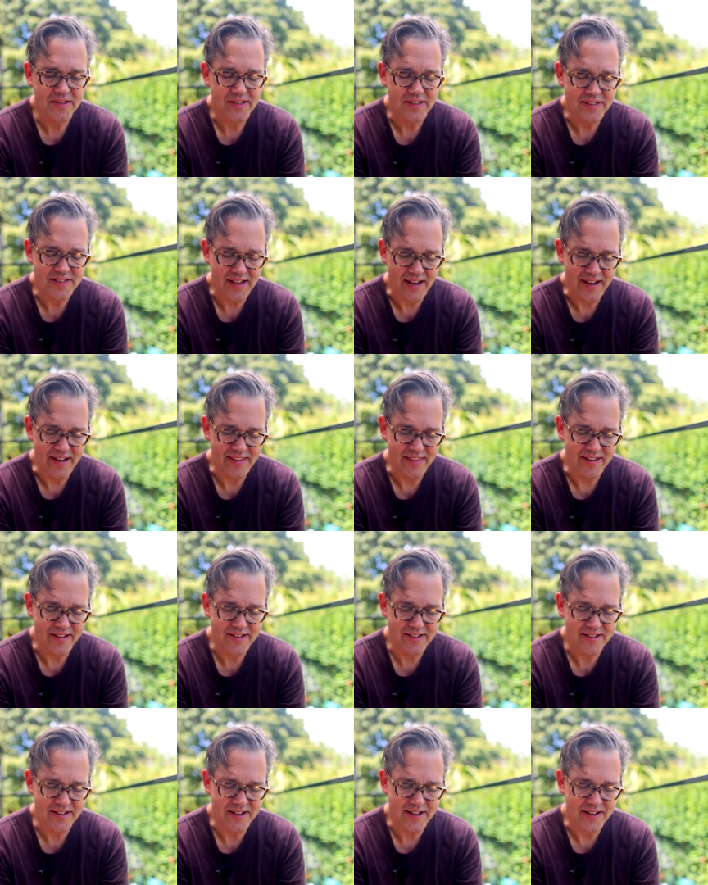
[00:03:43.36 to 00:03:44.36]
say
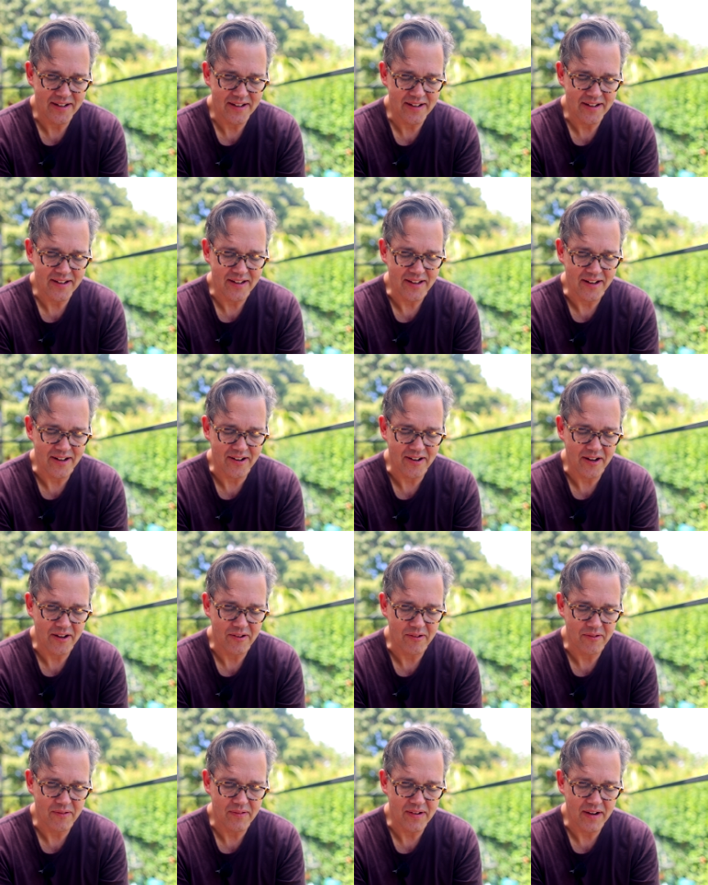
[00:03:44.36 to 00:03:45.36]
that you
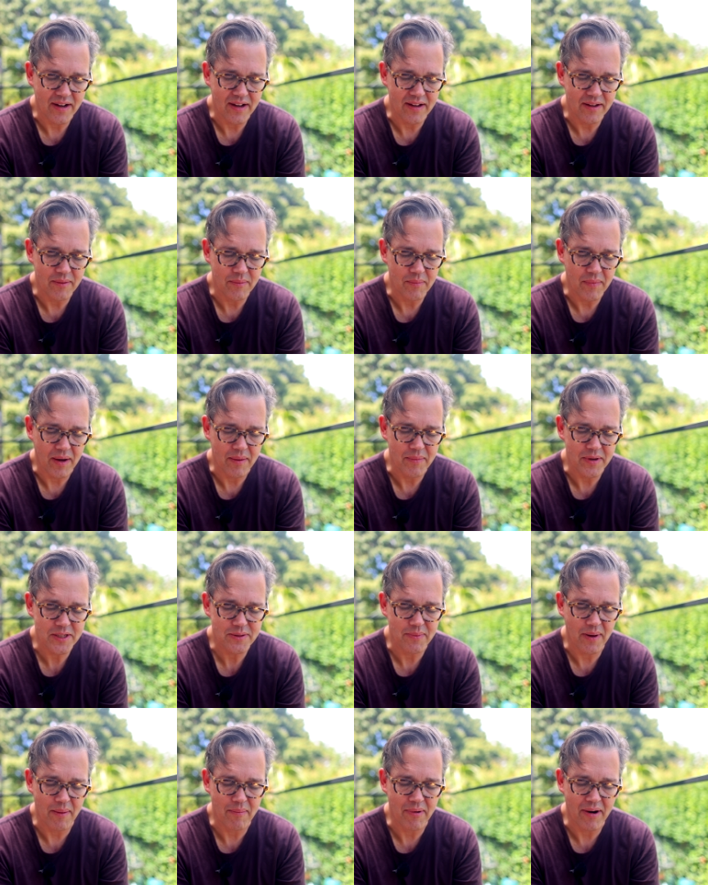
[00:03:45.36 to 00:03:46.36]
know, I
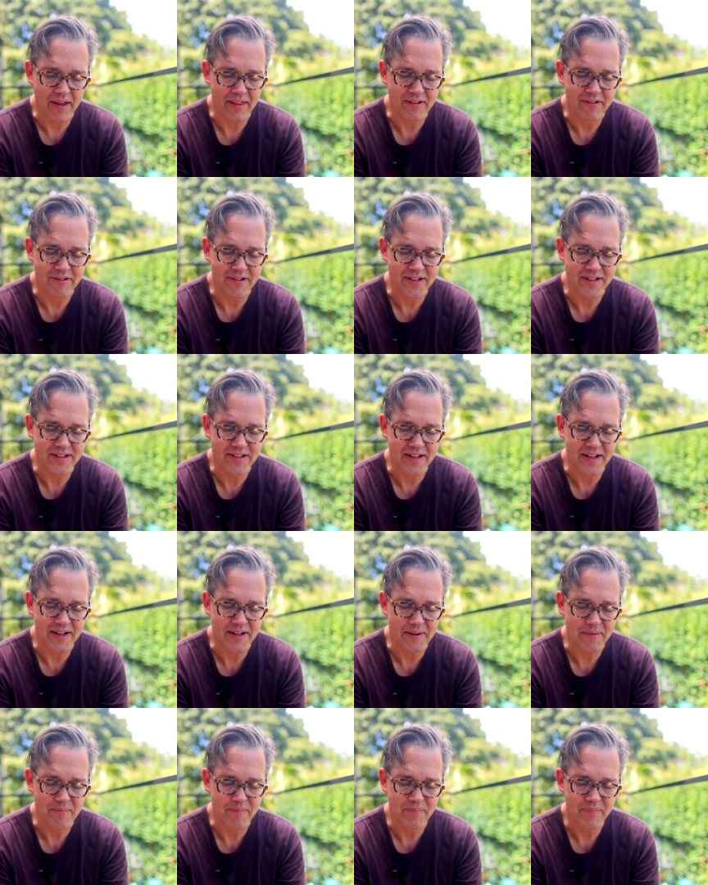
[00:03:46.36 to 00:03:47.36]
miss my brother, and
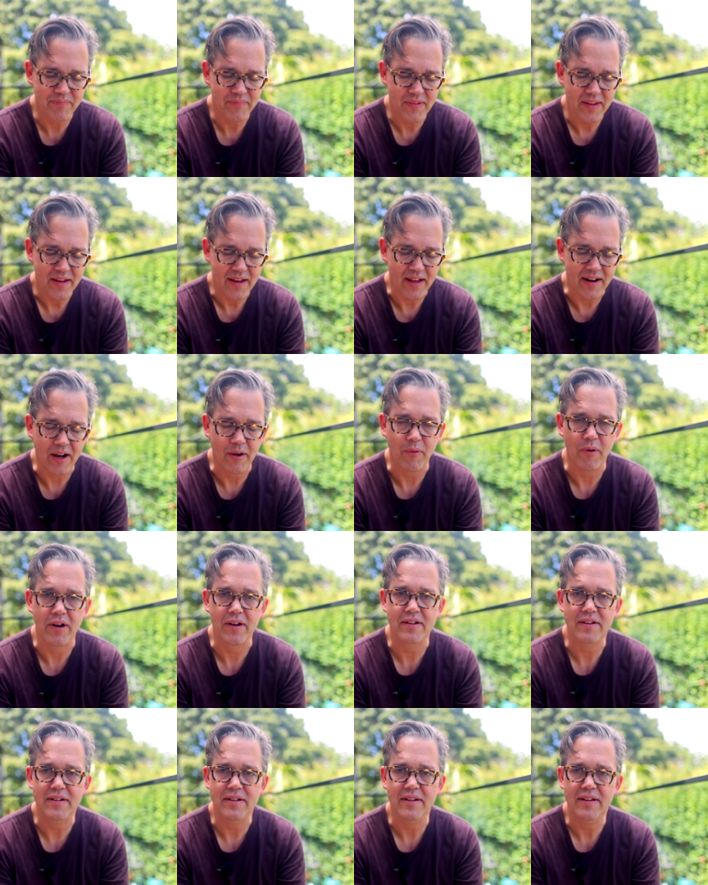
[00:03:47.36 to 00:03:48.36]
I
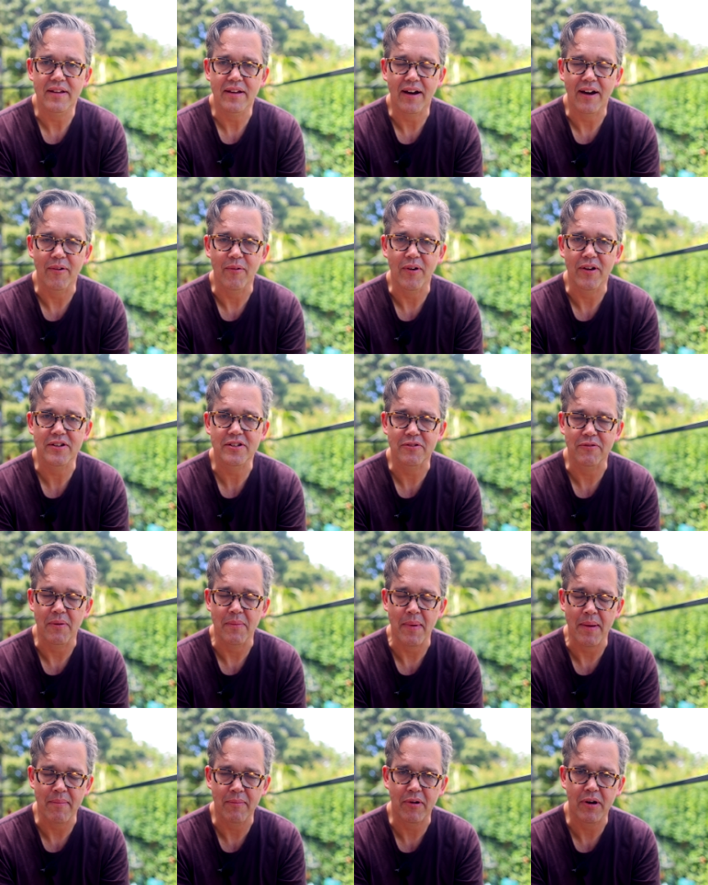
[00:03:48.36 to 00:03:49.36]
want to
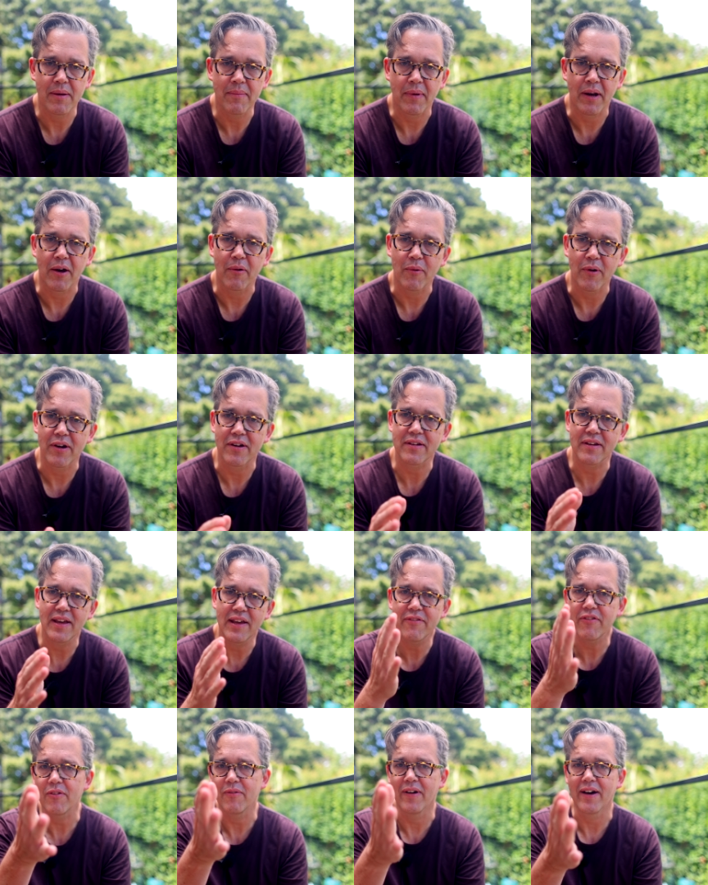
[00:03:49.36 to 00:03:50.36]
remember him, and I want
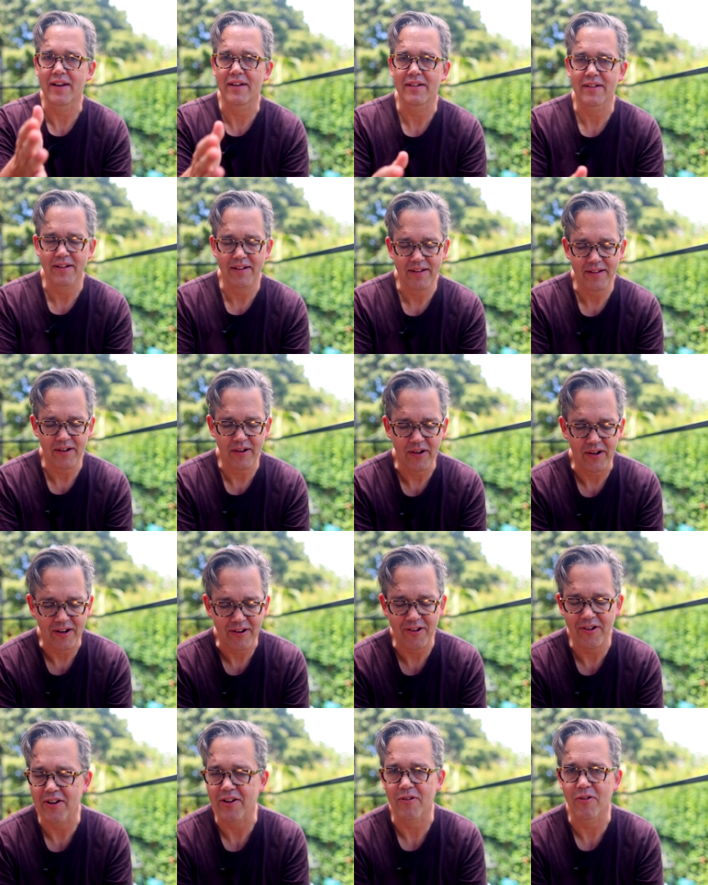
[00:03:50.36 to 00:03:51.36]
everyone,
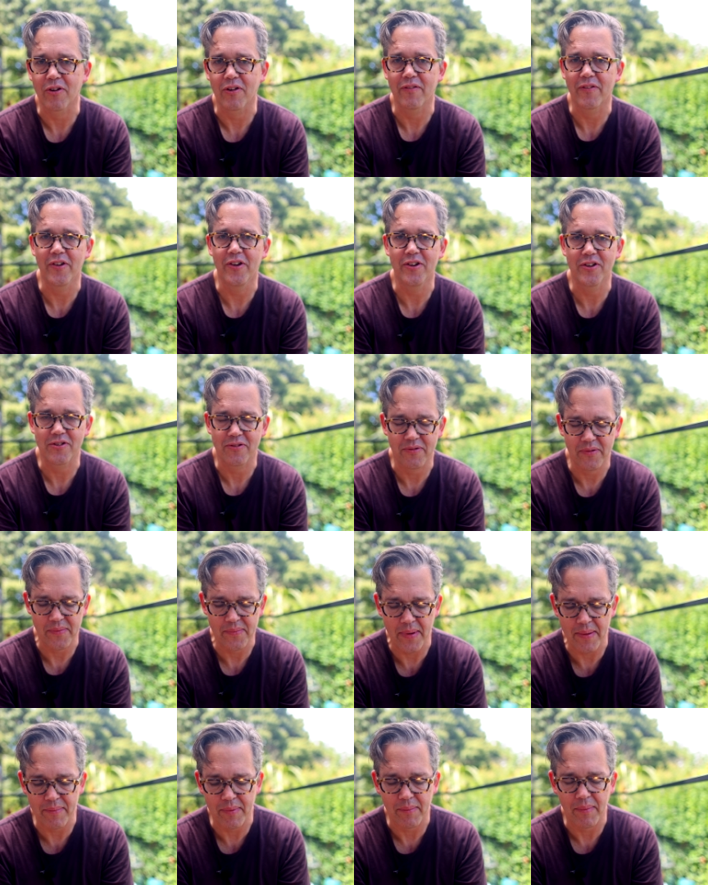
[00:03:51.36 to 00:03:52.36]
including all of you, to
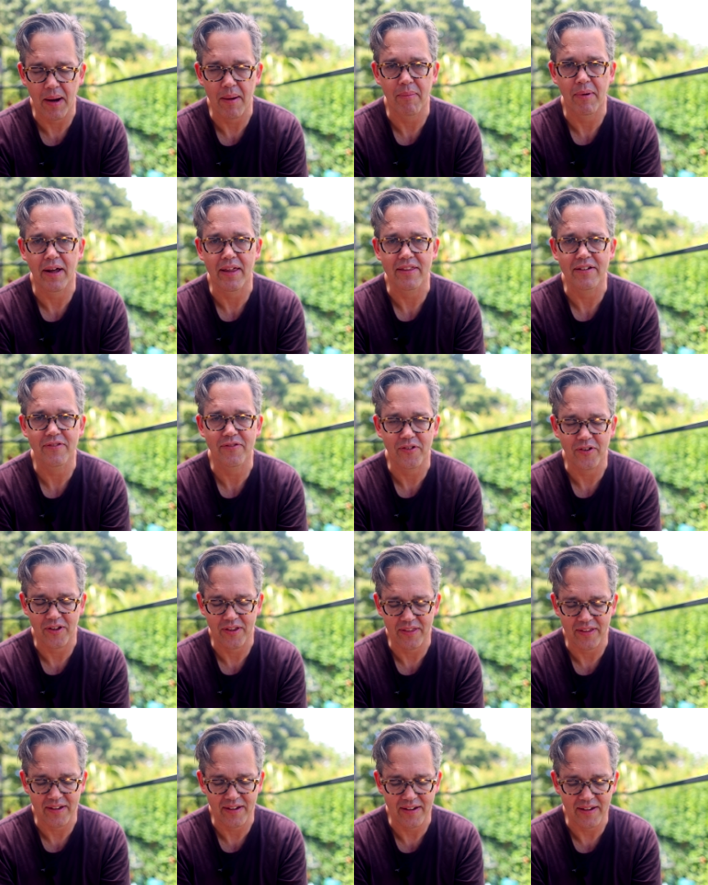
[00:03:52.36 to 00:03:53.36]
remember my brother
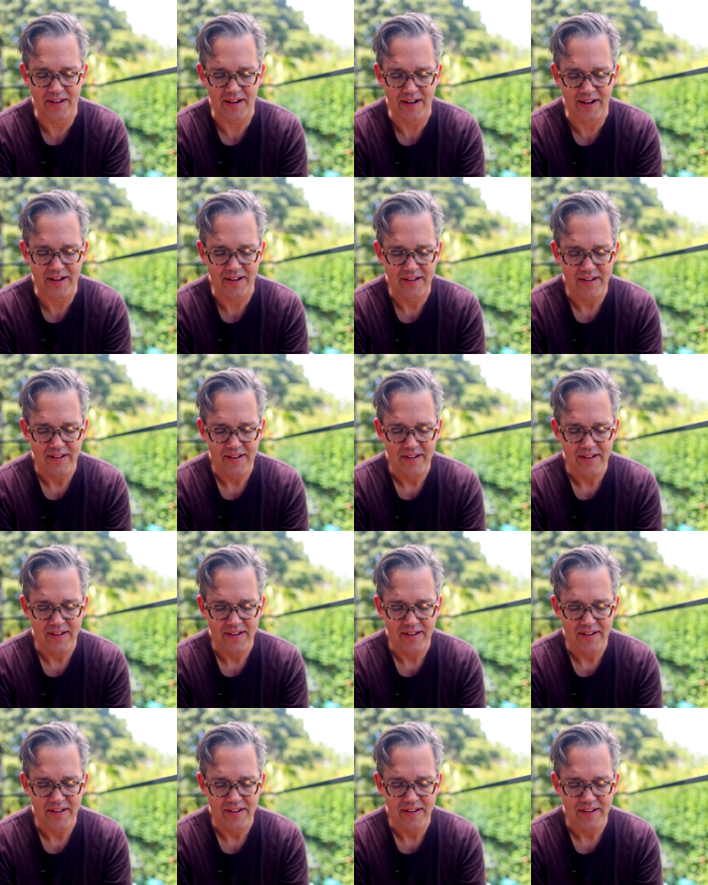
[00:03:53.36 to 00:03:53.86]
for the